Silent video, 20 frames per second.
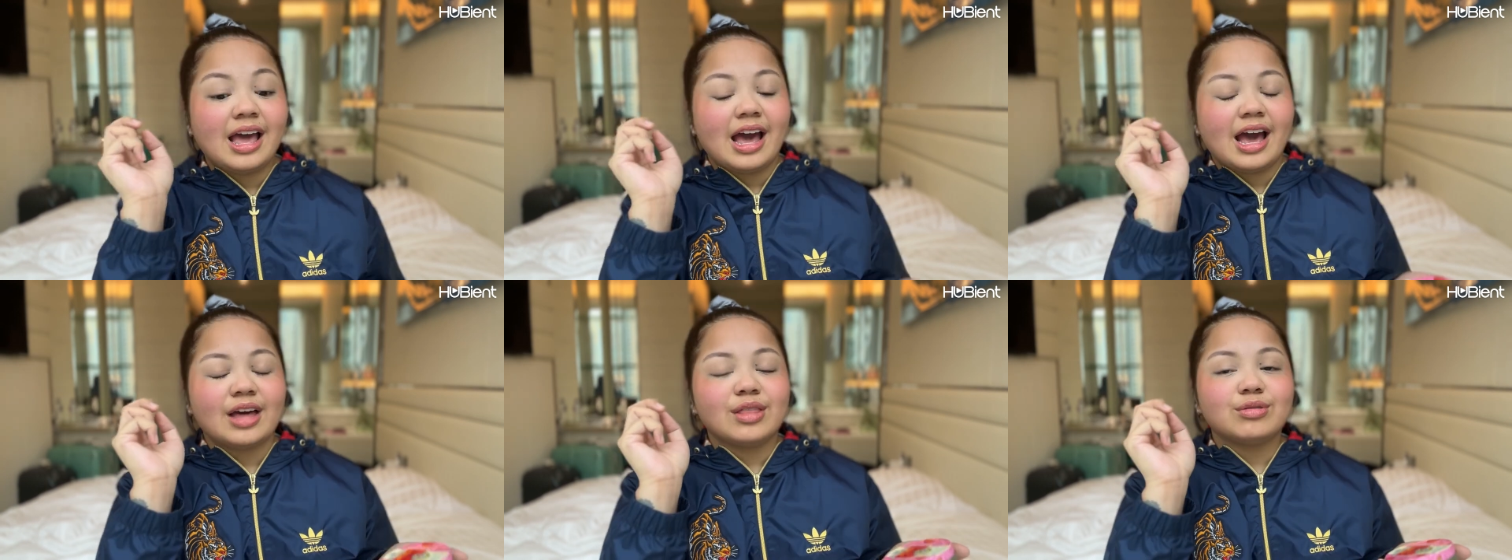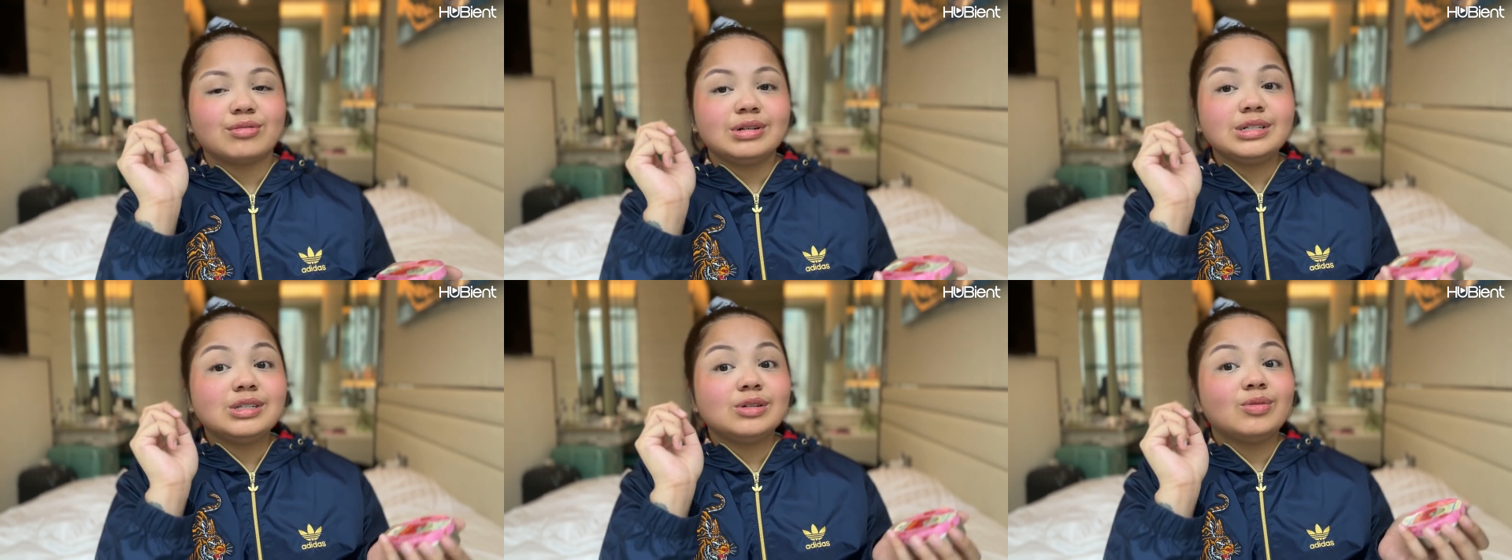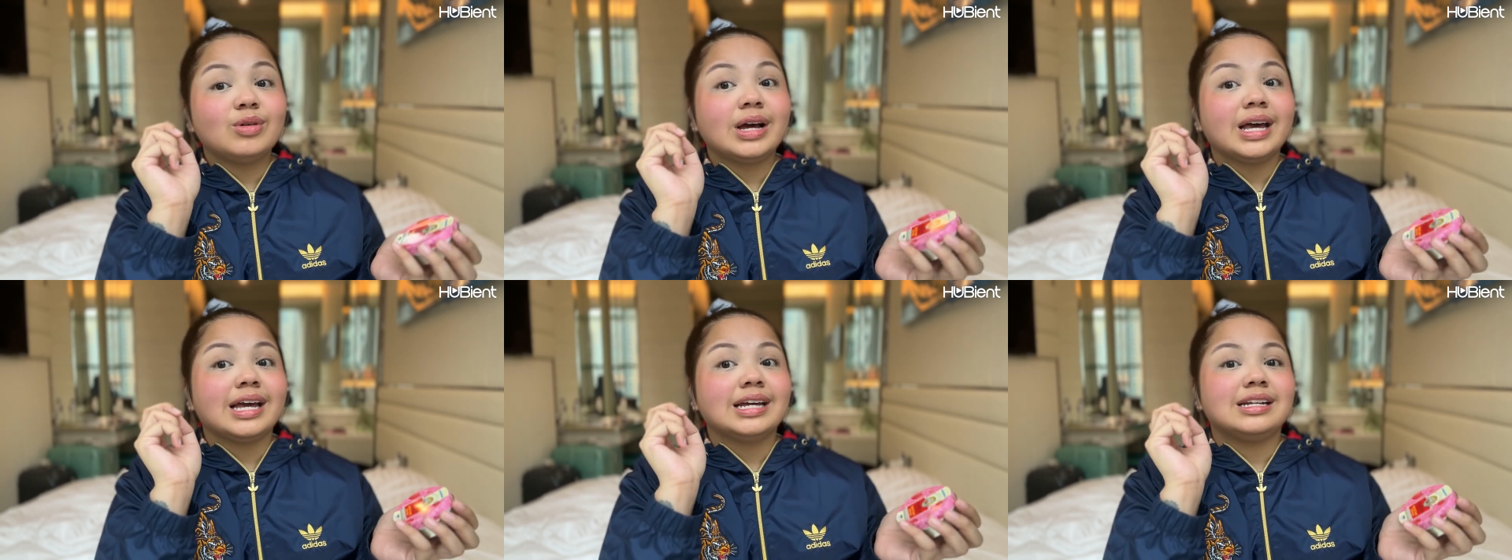and the reason
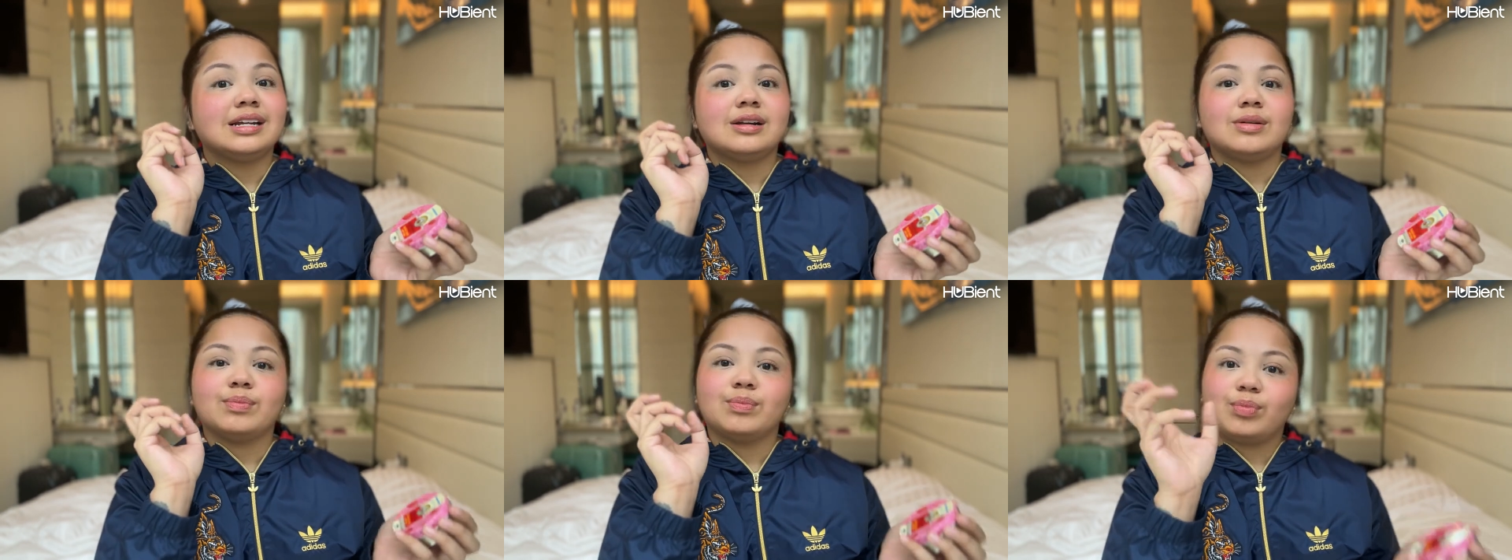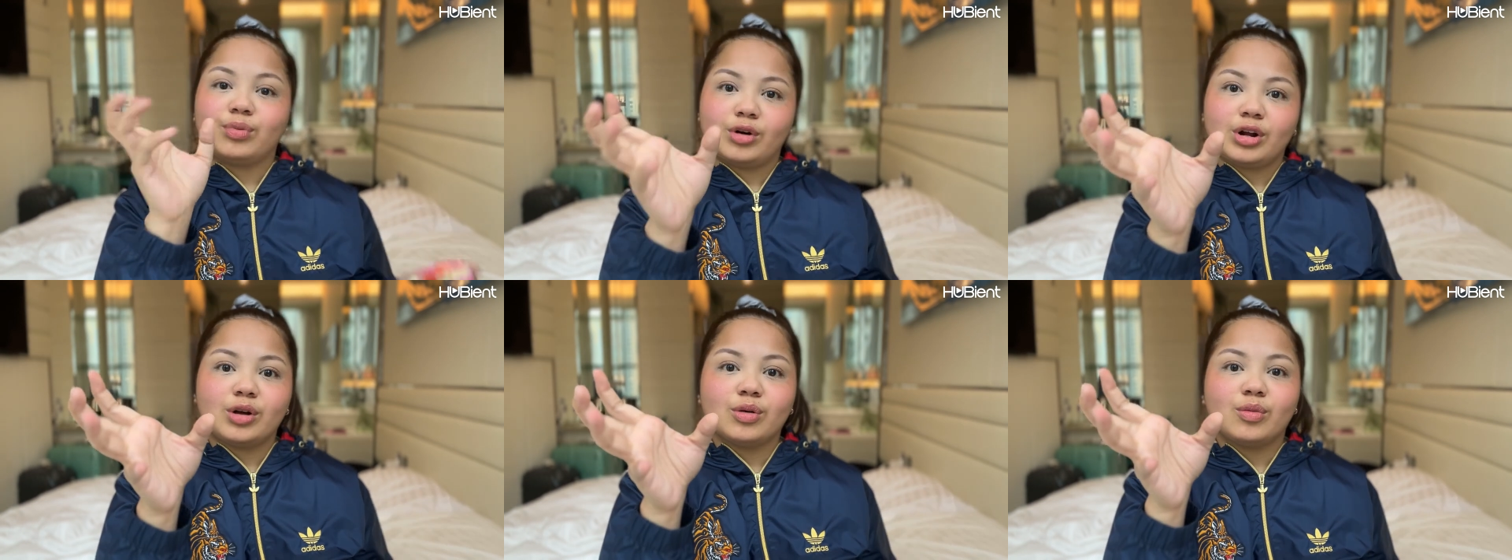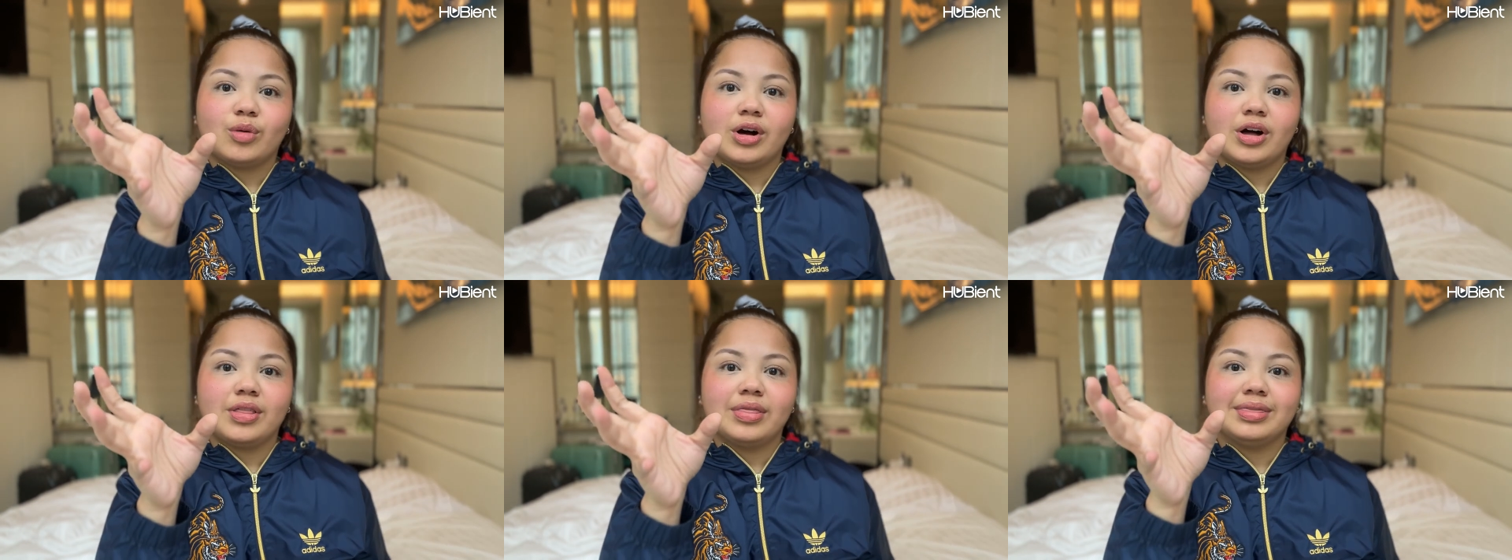why I didn't bring
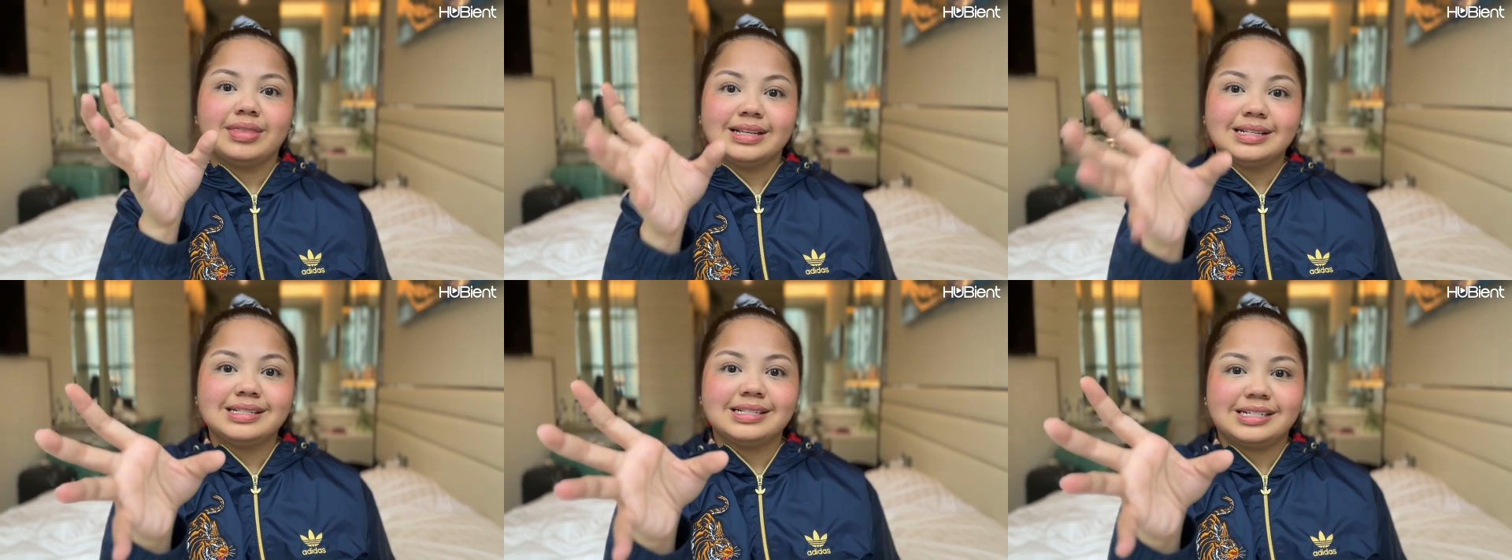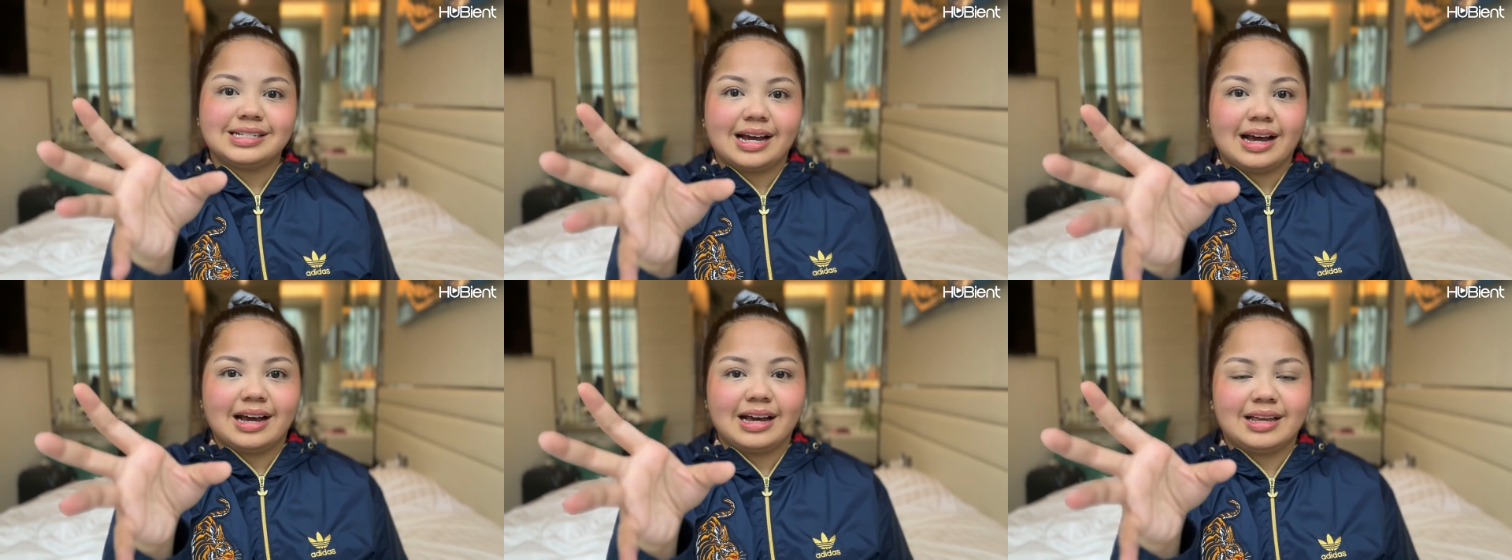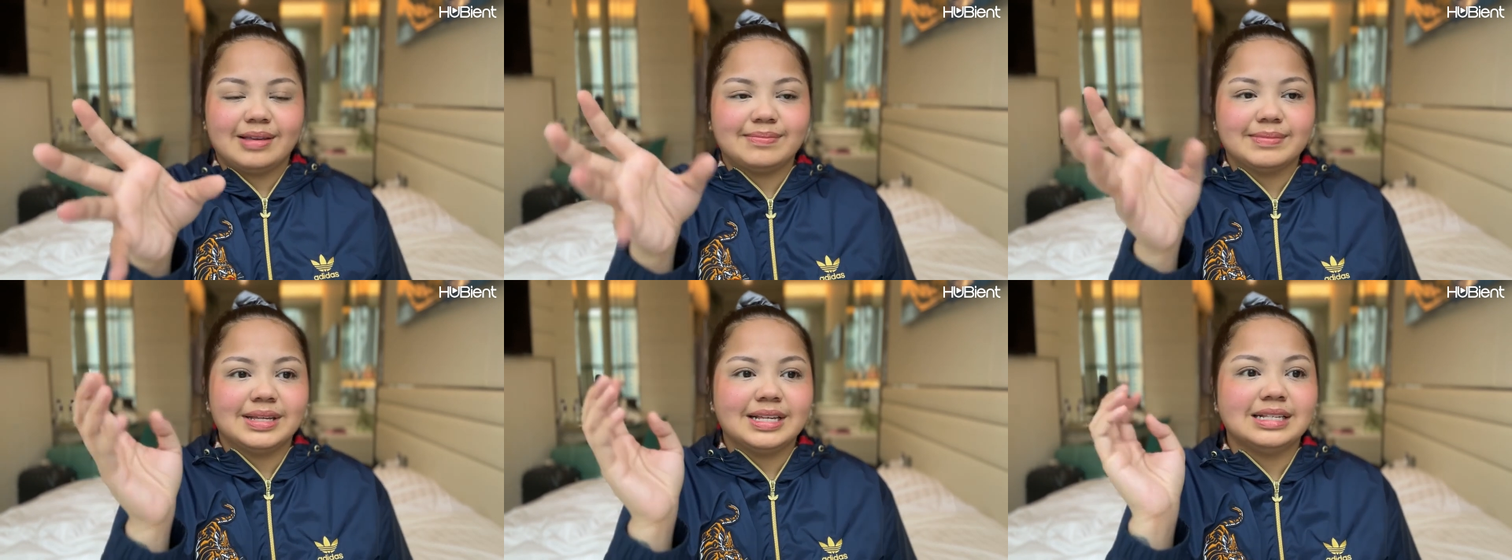one this time